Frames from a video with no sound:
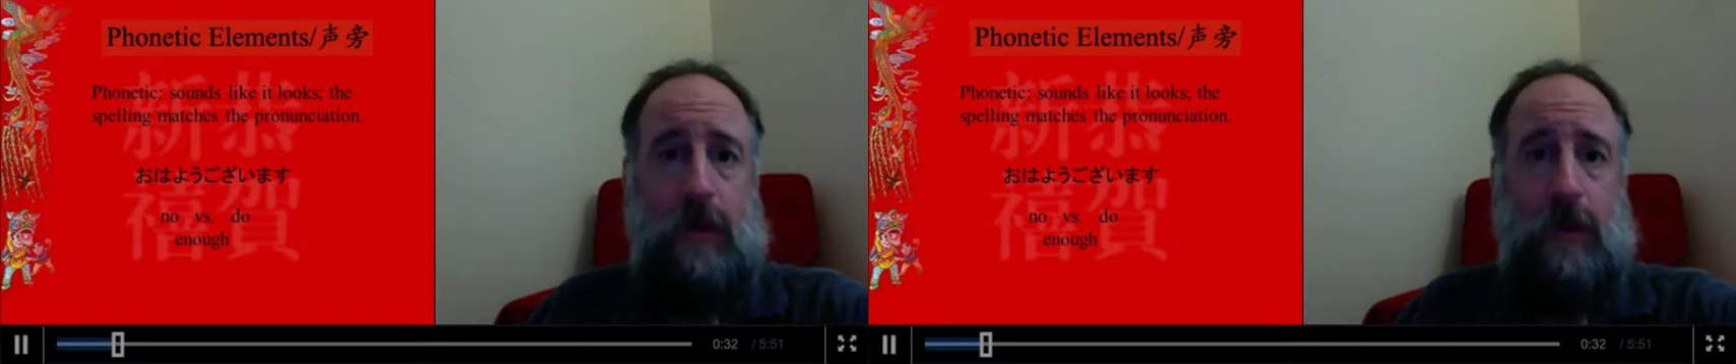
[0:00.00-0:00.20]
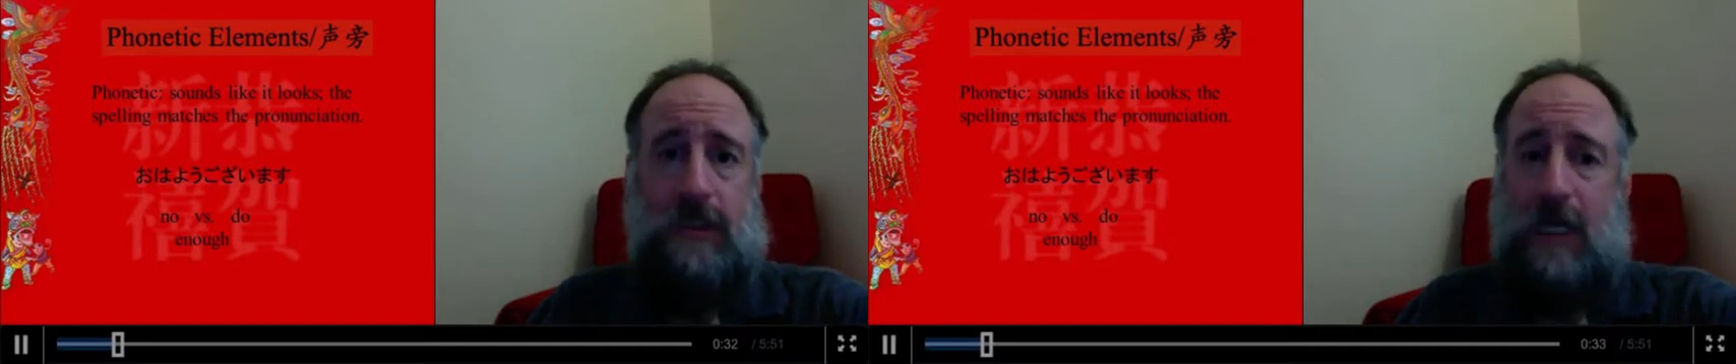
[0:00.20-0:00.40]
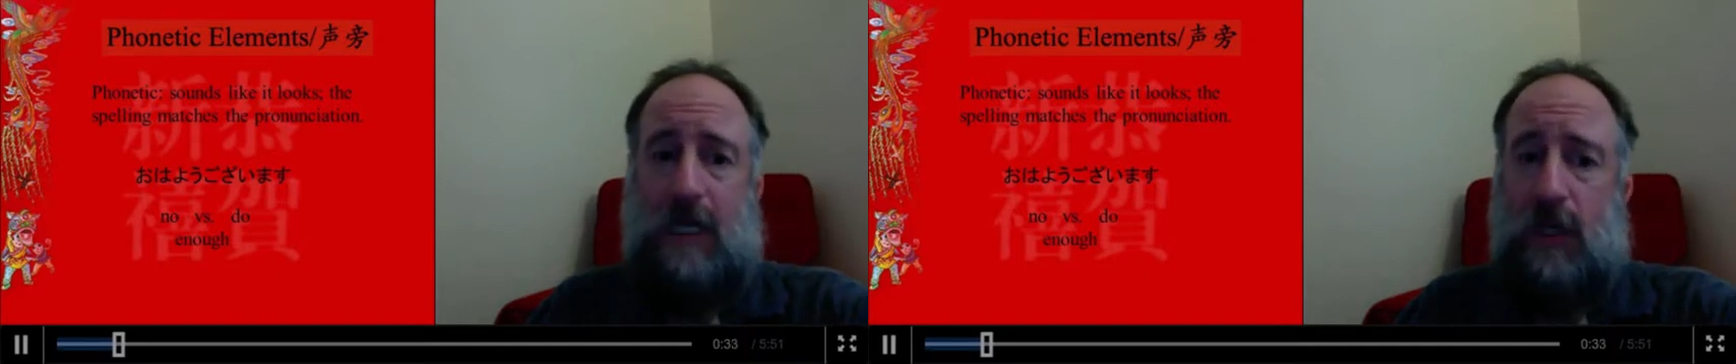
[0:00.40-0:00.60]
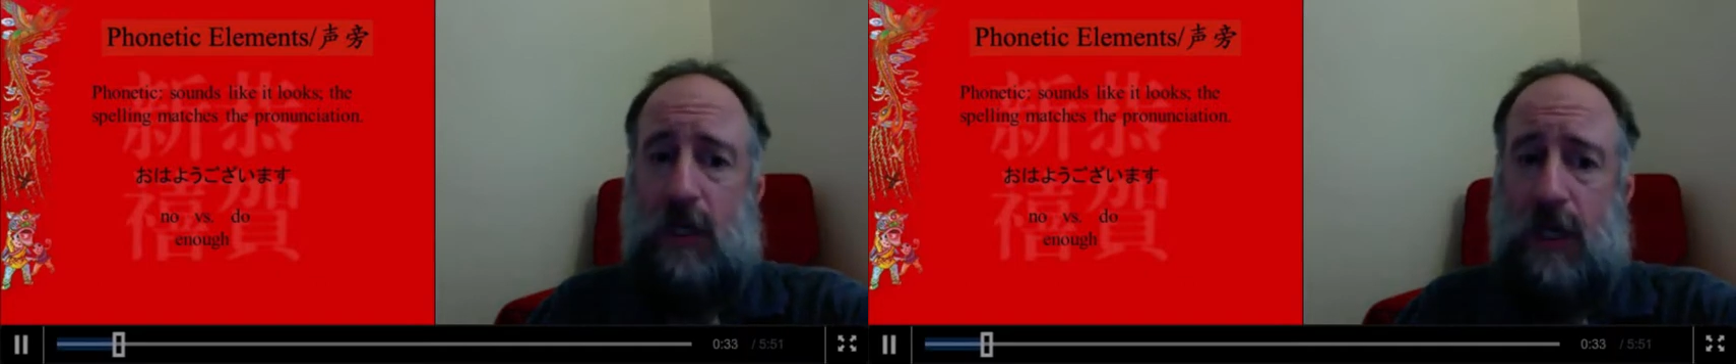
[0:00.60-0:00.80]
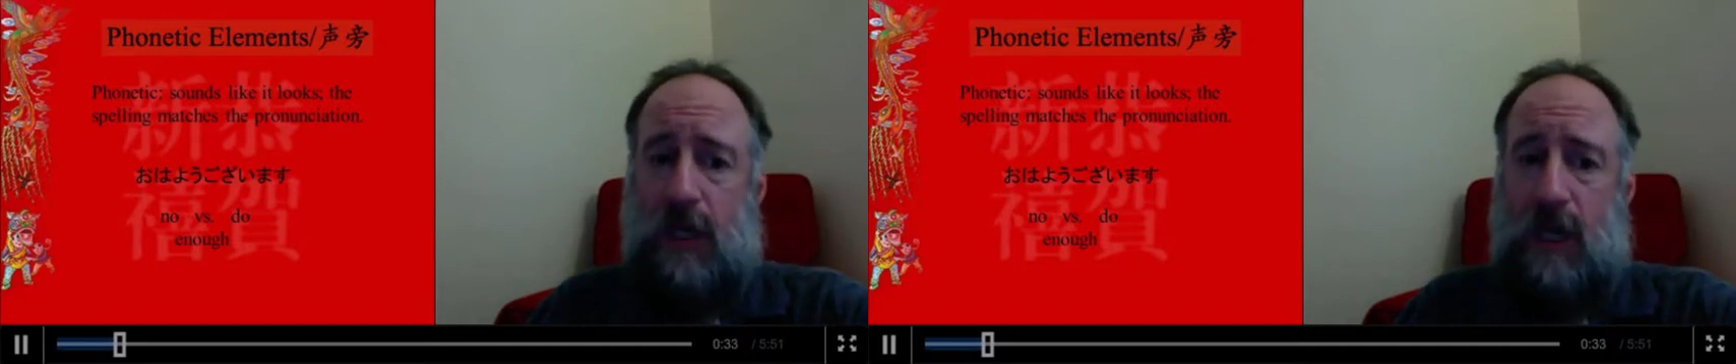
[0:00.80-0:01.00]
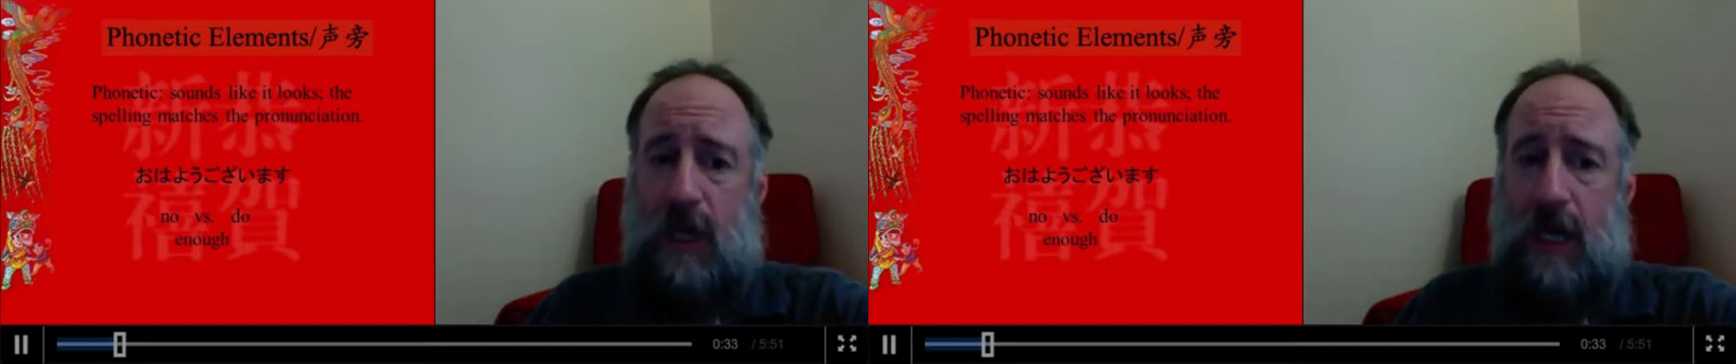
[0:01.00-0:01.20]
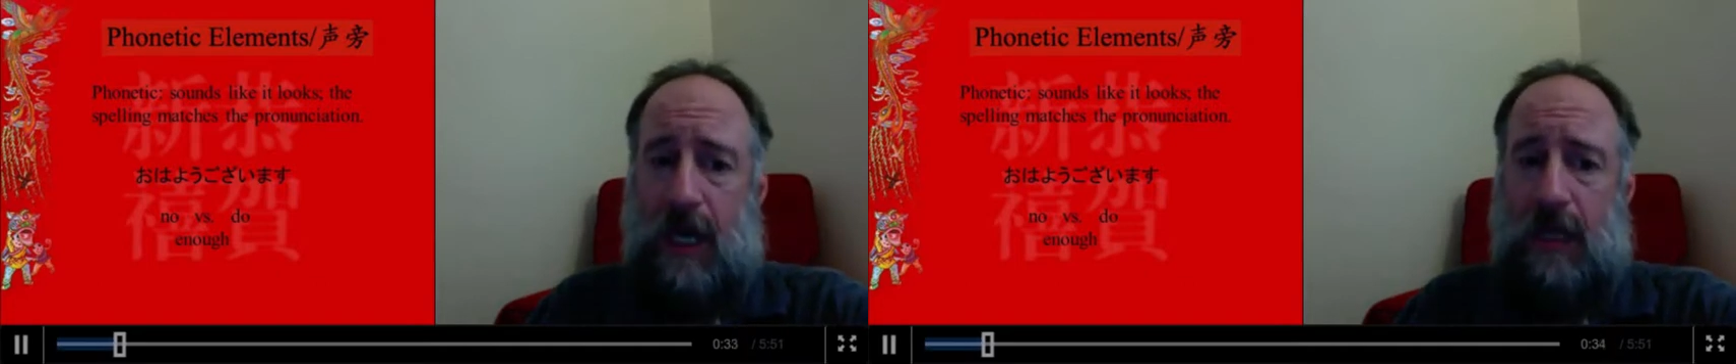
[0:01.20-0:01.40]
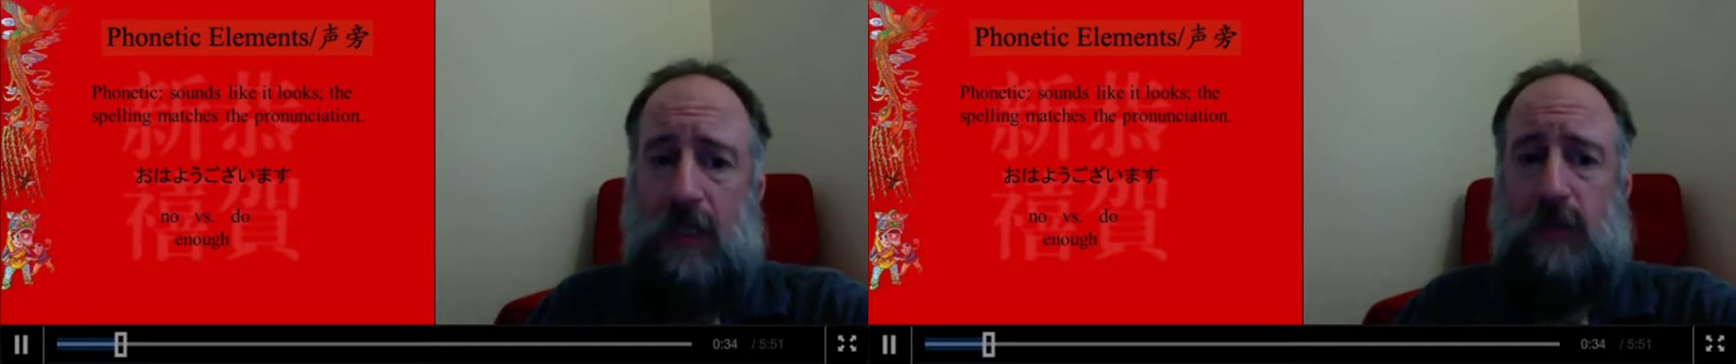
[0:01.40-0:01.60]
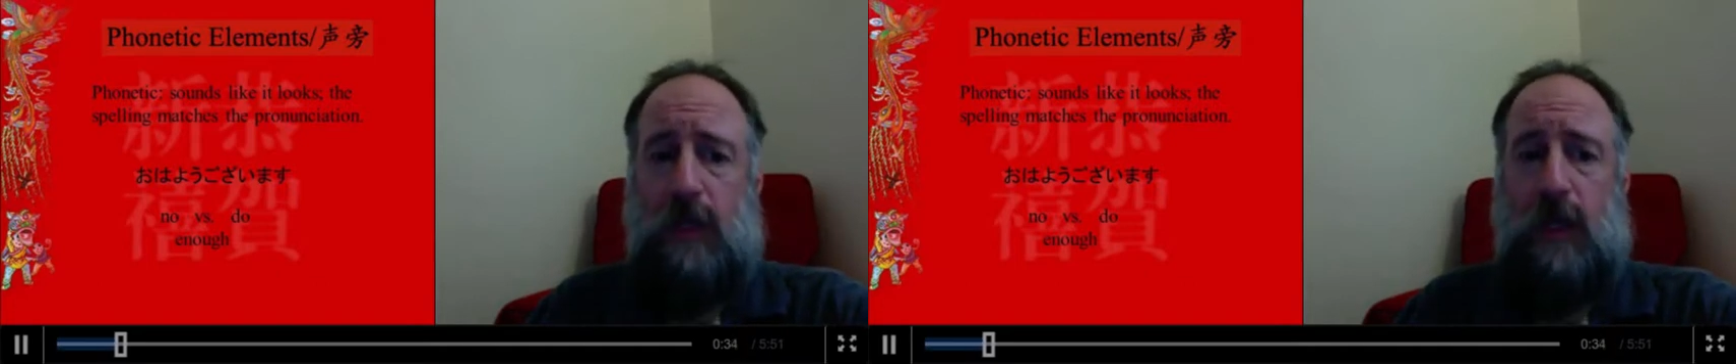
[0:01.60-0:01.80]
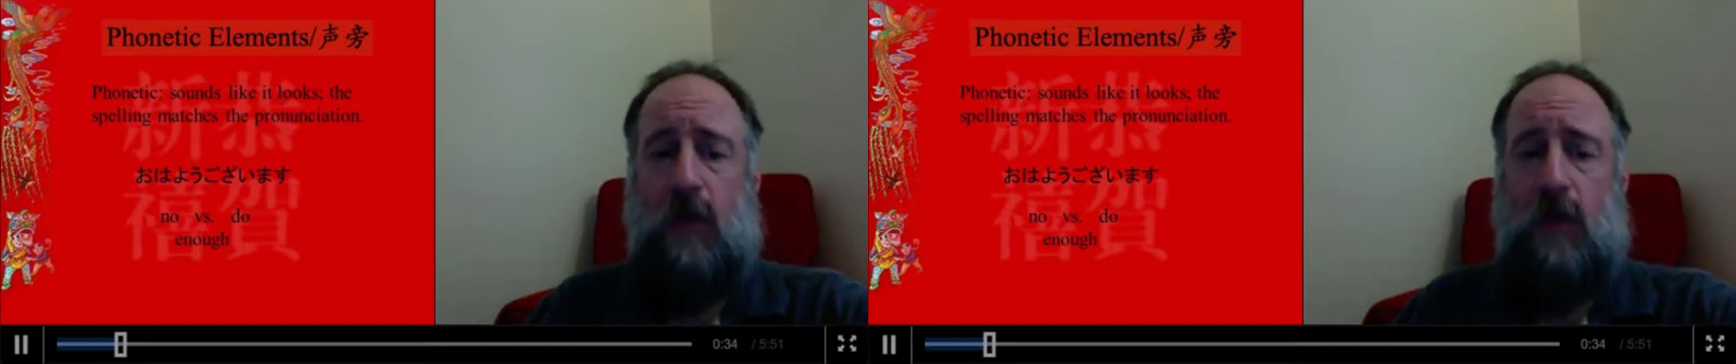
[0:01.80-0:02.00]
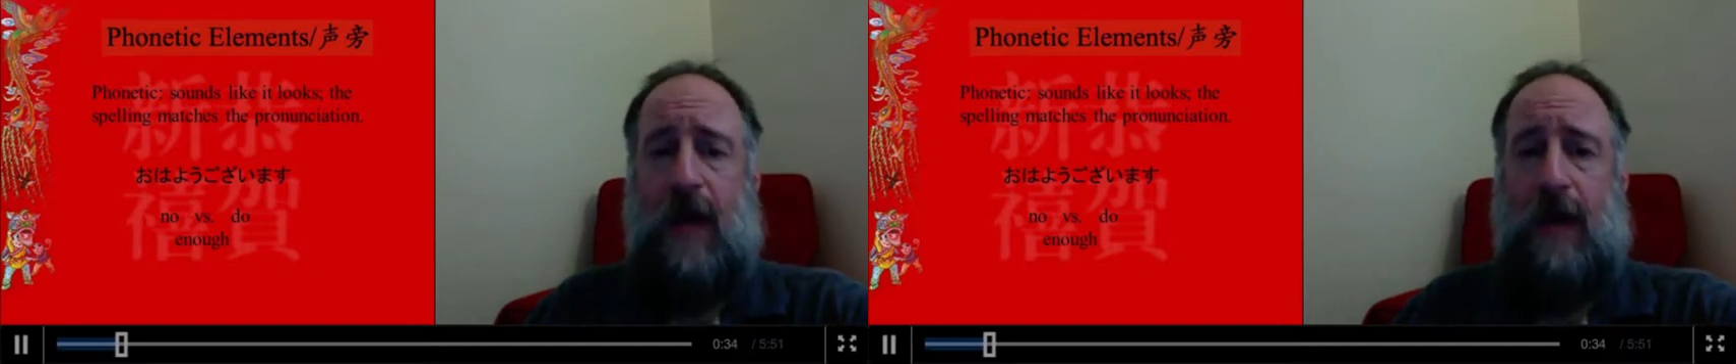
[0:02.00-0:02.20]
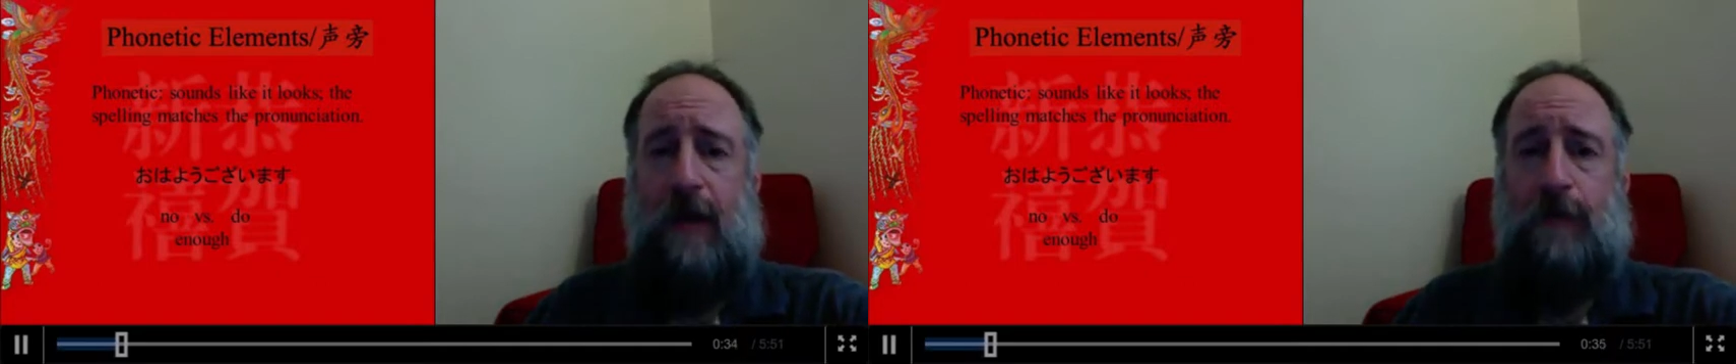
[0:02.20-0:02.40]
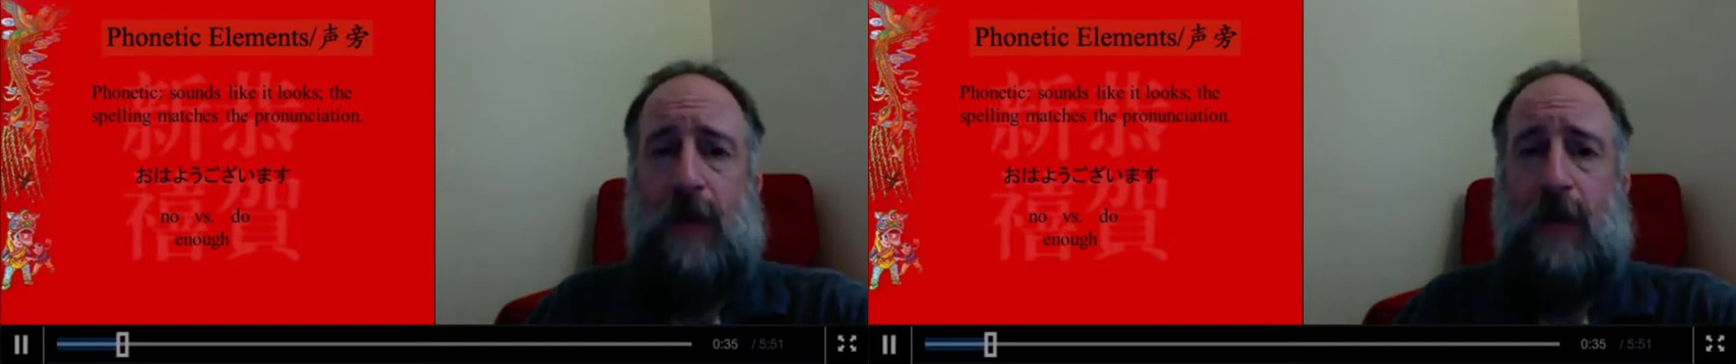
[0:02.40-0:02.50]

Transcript: Let's take a look at the English below that.